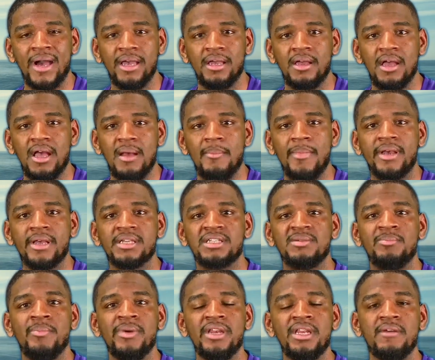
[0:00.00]
Why?
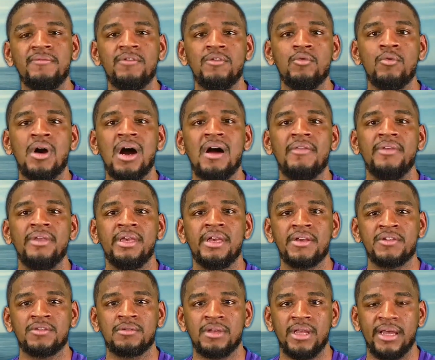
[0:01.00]
Because many of you are
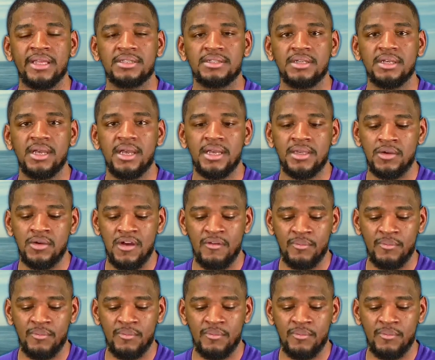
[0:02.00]
the Israelites.